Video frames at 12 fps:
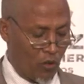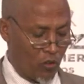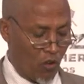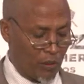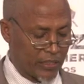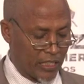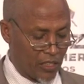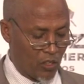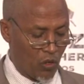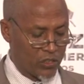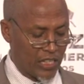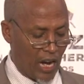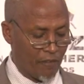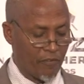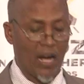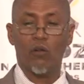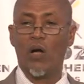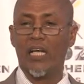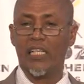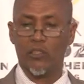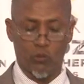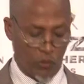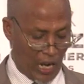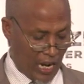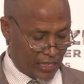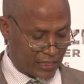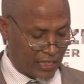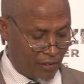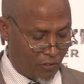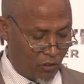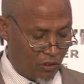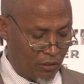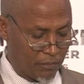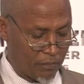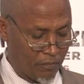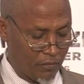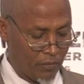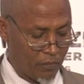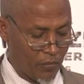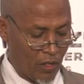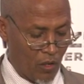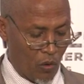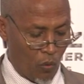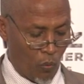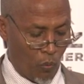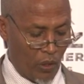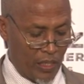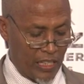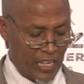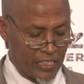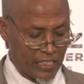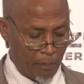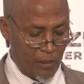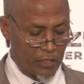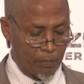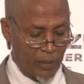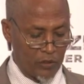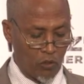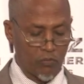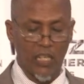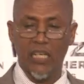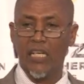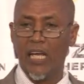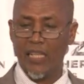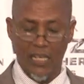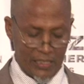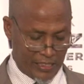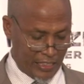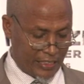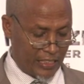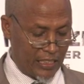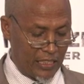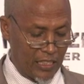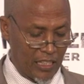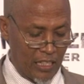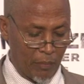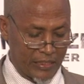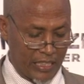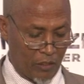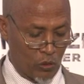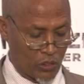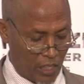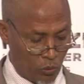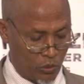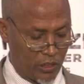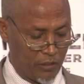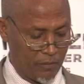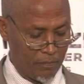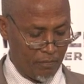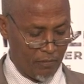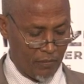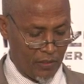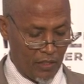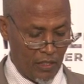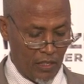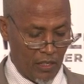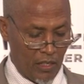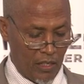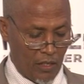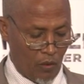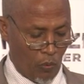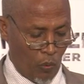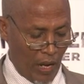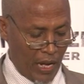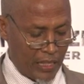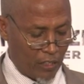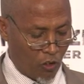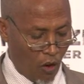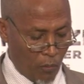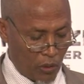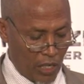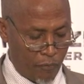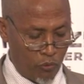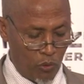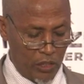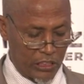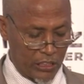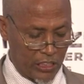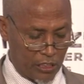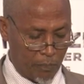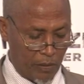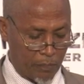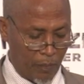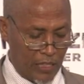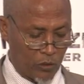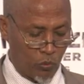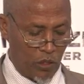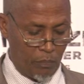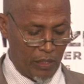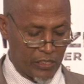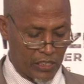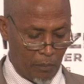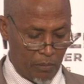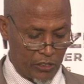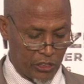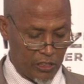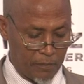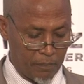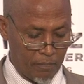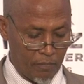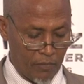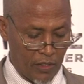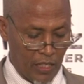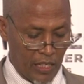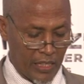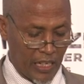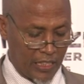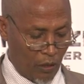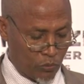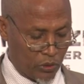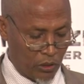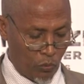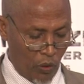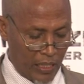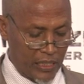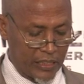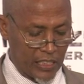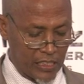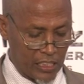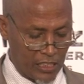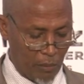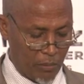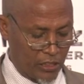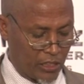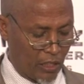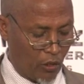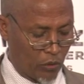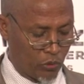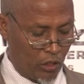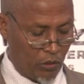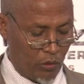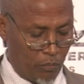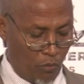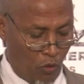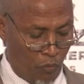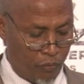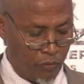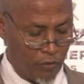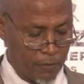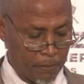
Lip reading: raw materials are value added to the highest level with the establishment of the Leather City in Machakos County, where the common effluent treatment plant will be established. The county, when it is established, the country will move